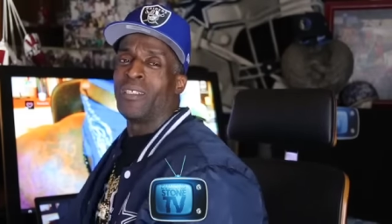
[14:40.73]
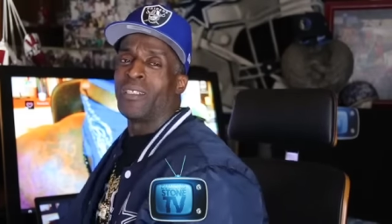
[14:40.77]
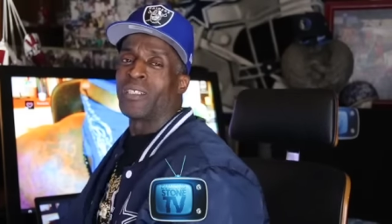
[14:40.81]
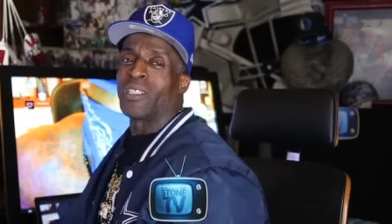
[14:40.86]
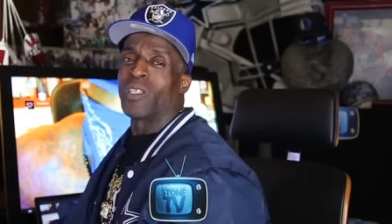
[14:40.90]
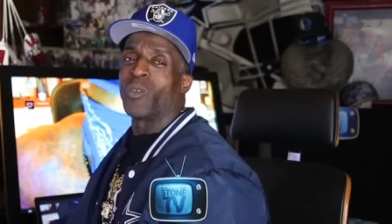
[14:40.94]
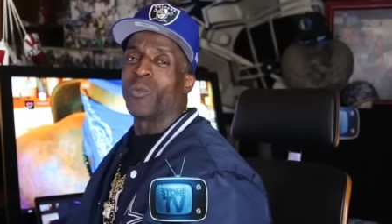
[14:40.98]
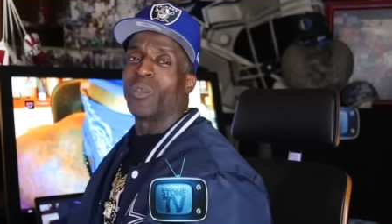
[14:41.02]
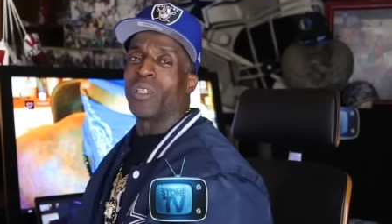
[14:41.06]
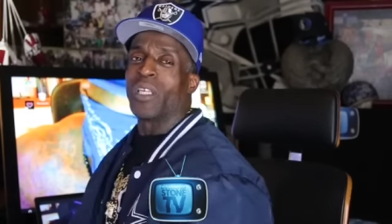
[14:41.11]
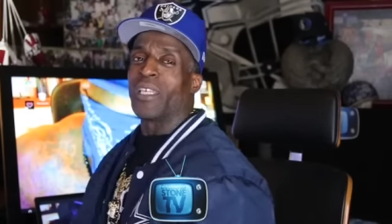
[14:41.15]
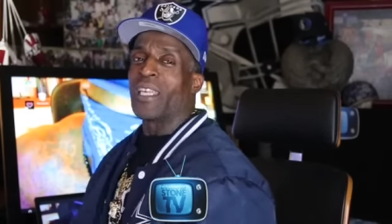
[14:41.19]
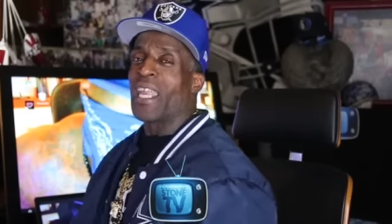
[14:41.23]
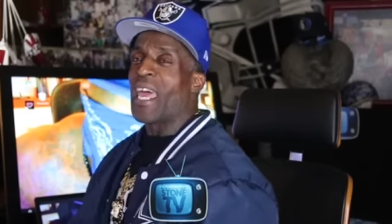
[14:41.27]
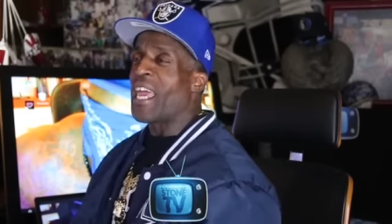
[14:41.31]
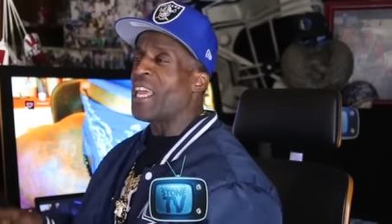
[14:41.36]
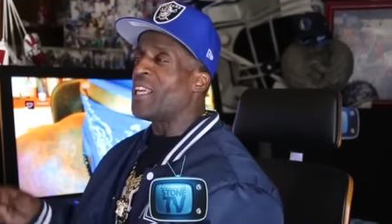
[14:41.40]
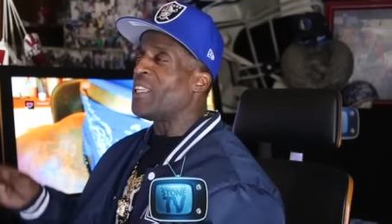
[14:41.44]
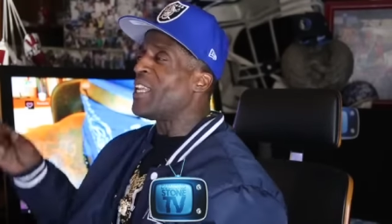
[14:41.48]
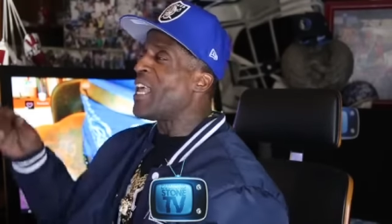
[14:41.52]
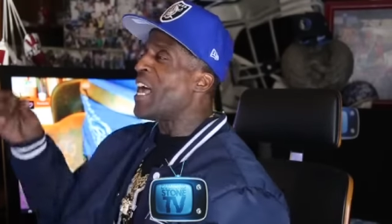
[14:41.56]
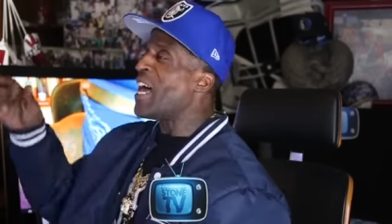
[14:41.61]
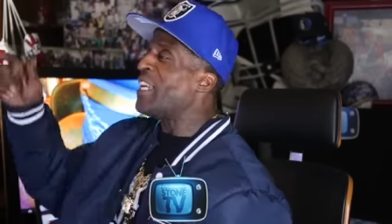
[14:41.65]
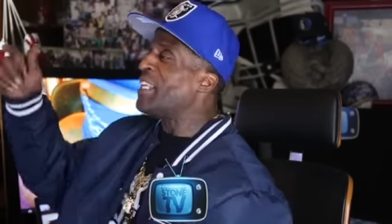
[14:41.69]
Because when the
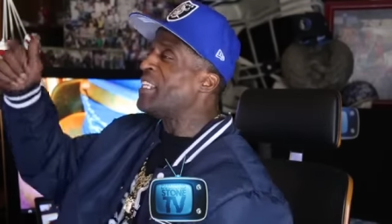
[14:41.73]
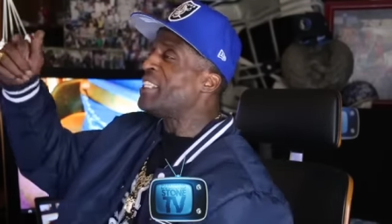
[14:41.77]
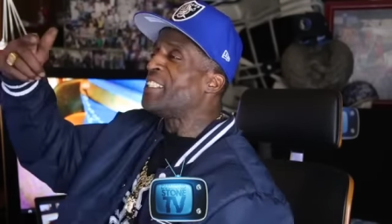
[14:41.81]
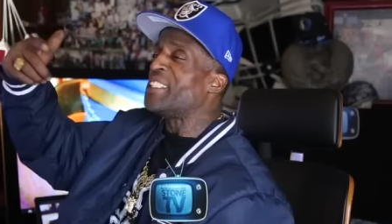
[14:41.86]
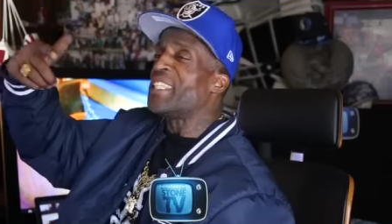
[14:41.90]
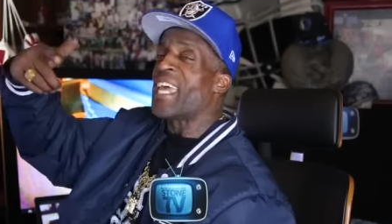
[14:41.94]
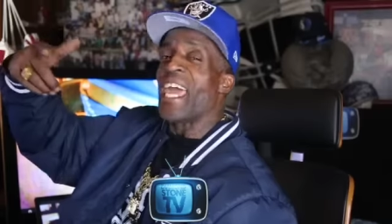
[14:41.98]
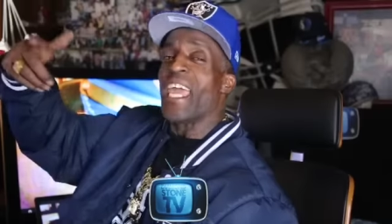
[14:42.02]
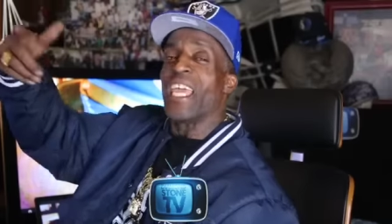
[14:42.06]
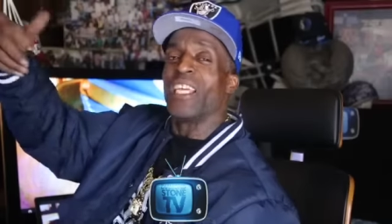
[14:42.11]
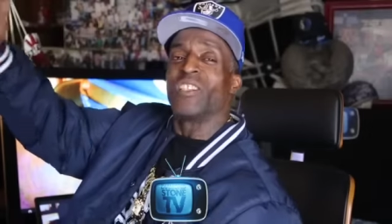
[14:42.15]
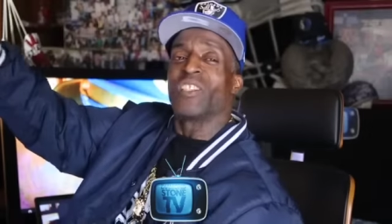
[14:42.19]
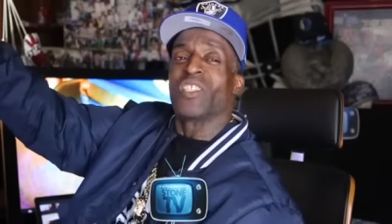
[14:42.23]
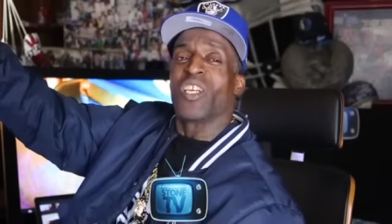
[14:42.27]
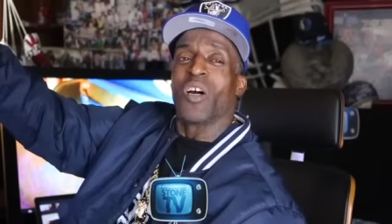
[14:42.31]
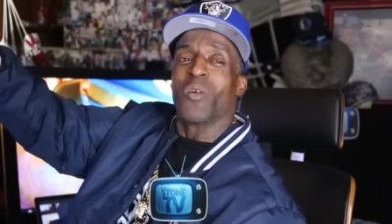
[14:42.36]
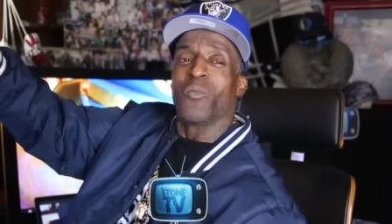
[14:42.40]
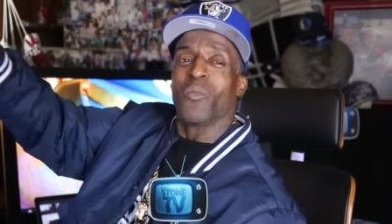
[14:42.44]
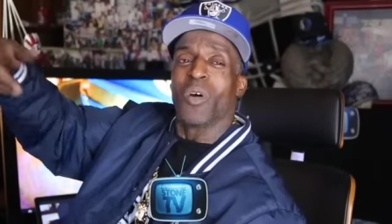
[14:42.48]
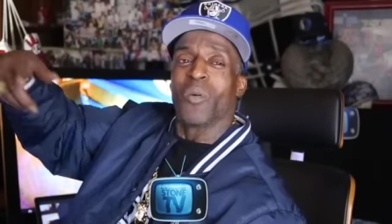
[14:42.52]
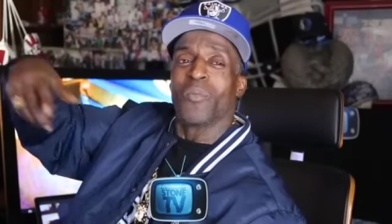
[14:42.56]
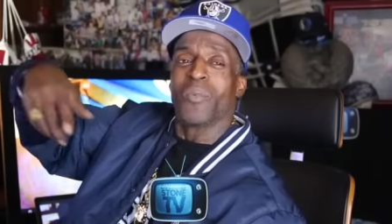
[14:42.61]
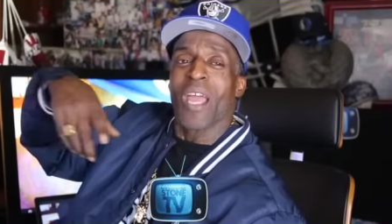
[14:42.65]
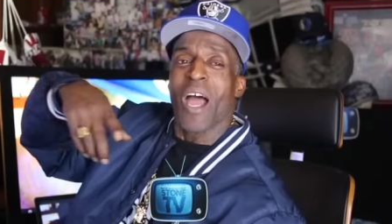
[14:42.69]
name, now these names
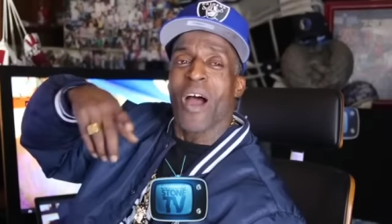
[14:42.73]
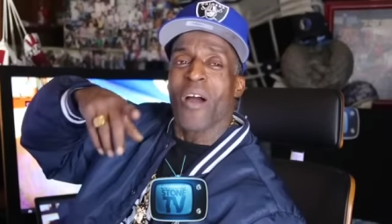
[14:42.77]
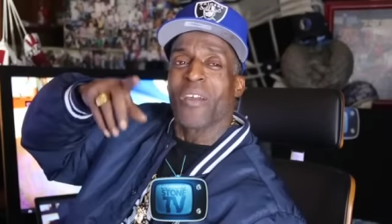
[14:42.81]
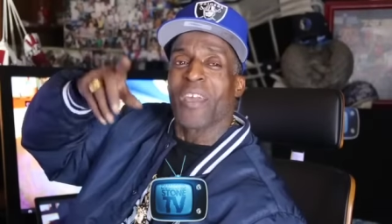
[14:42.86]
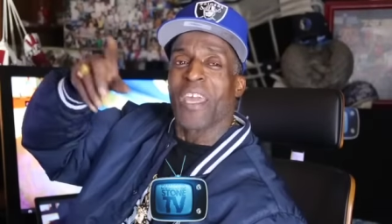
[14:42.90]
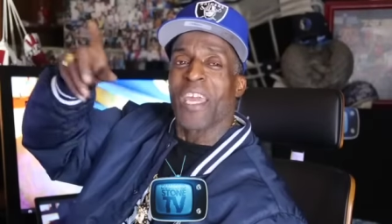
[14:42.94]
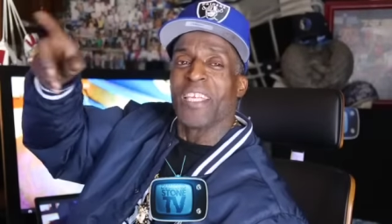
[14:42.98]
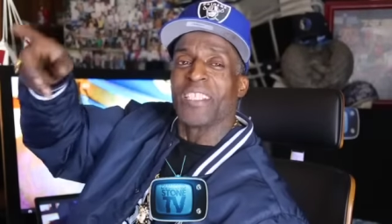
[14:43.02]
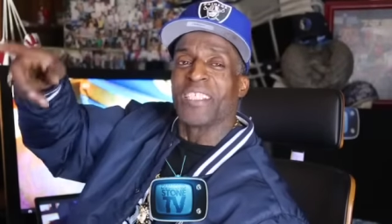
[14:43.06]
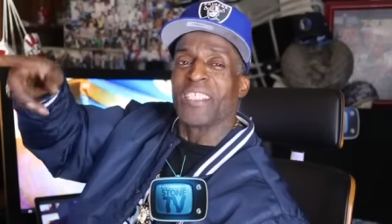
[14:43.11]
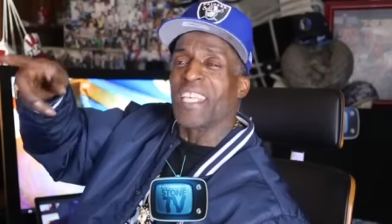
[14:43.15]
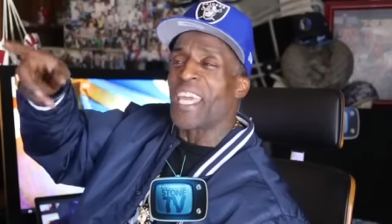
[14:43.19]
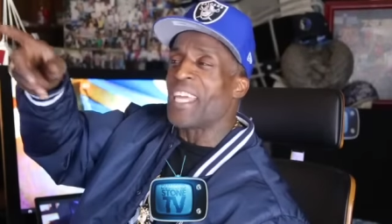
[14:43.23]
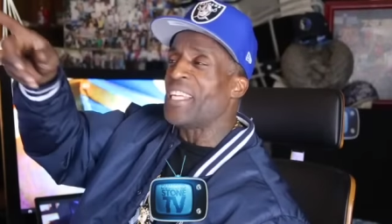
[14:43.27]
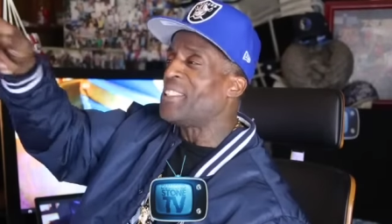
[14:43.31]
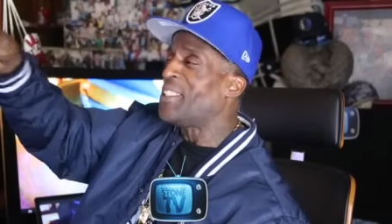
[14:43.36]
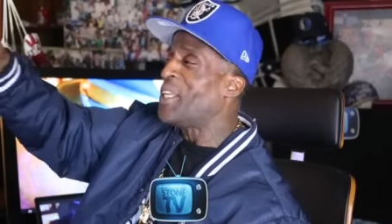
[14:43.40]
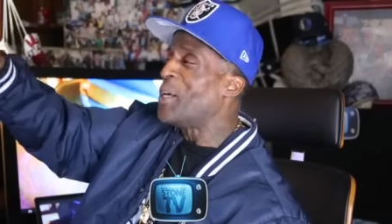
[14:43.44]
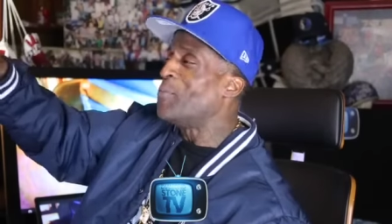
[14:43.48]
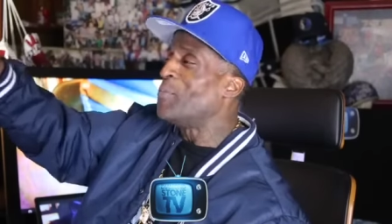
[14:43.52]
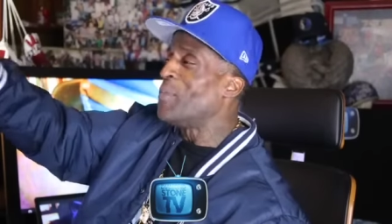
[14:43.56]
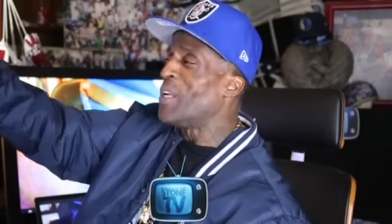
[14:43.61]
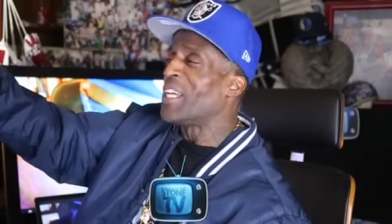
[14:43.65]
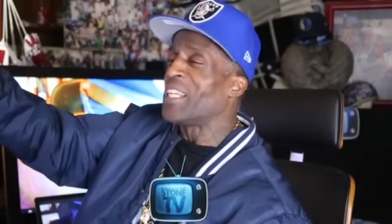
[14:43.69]
come up, y'all can't say
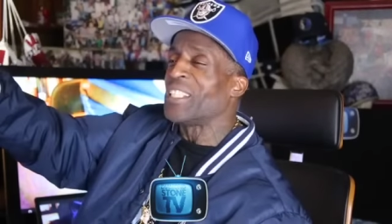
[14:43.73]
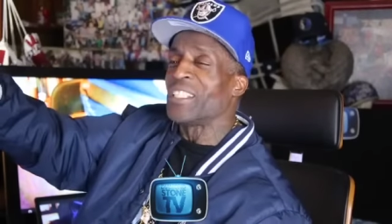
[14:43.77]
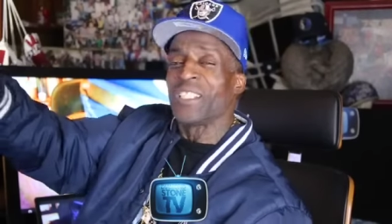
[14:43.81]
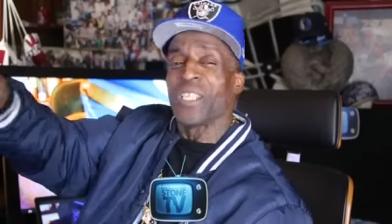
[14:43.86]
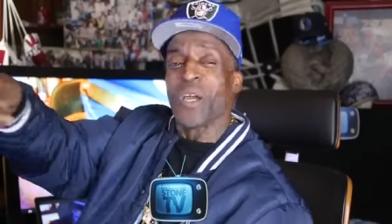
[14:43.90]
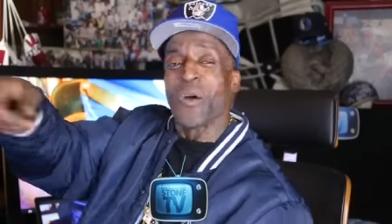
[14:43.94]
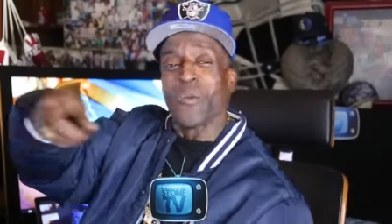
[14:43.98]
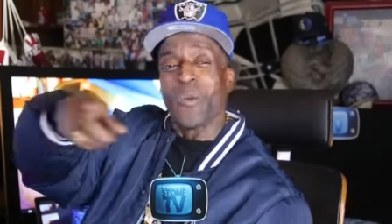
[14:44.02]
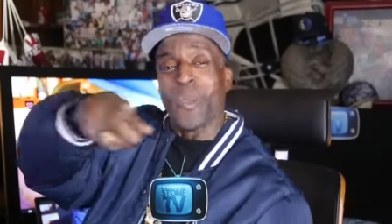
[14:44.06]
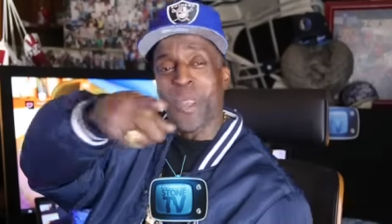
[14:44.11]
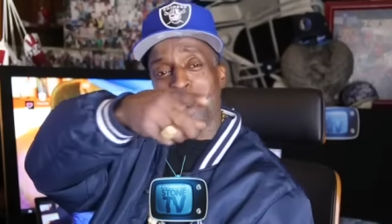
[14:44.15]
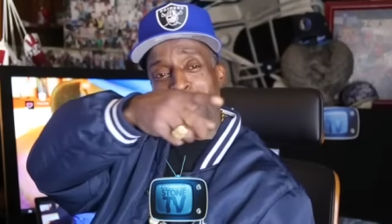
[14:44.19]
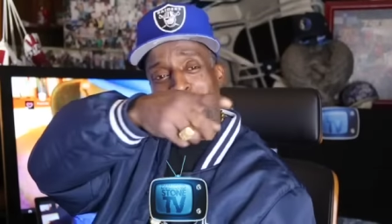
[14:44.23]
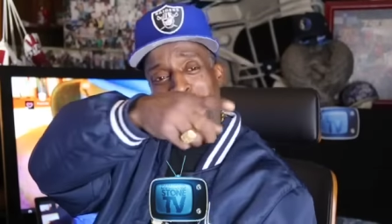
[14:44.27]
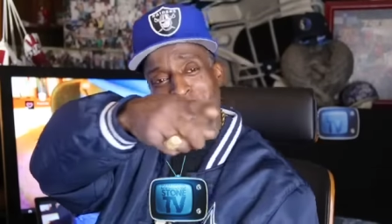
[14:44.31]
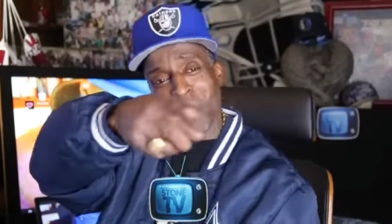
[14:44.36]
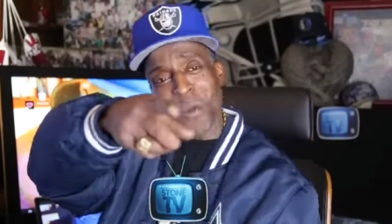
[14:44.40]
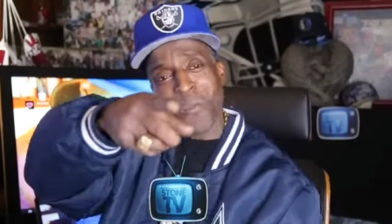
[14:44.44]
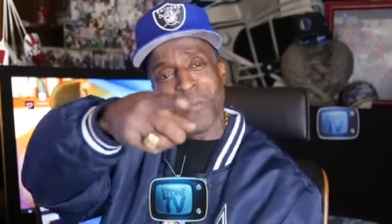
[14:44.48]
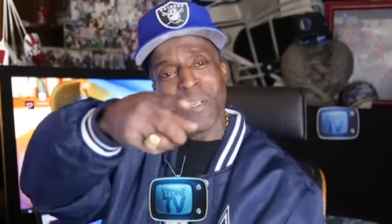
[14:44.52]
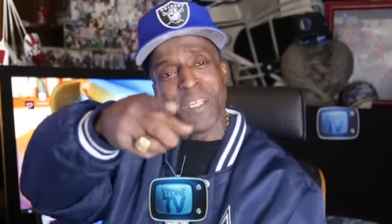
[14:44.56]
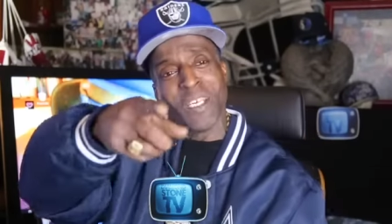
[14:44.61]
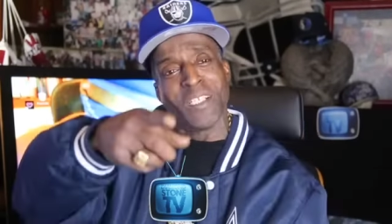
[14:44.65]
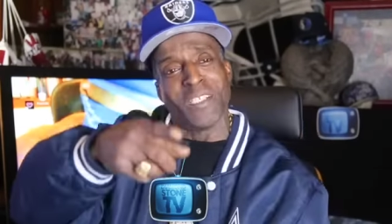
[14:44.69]
them niggas don't know
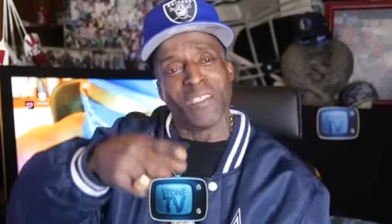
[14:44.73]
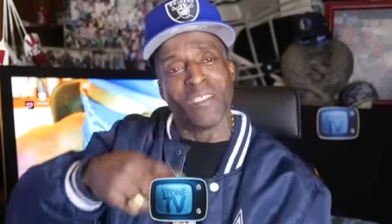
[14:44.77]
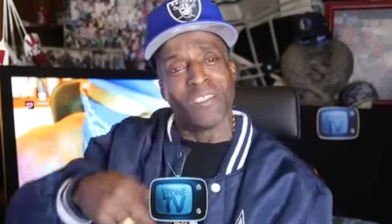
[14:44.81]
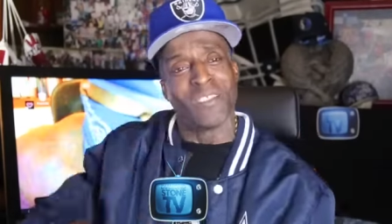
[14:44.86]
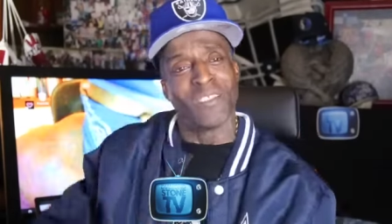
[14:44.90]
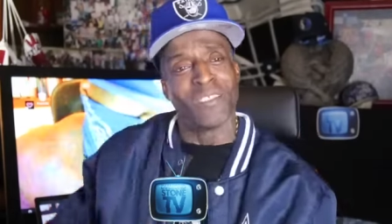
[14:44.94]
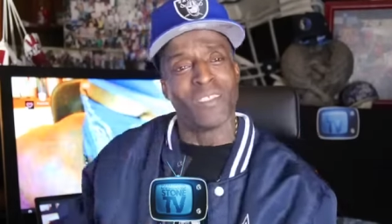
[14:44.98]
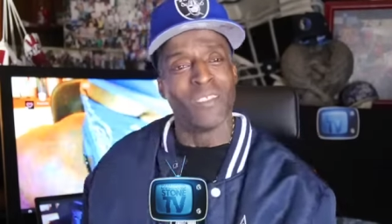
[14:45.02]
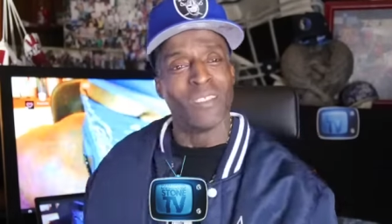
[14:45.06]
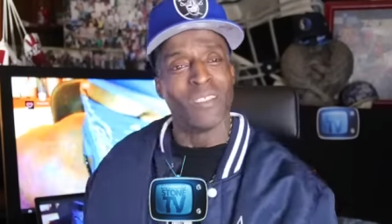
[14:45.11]
them niggas.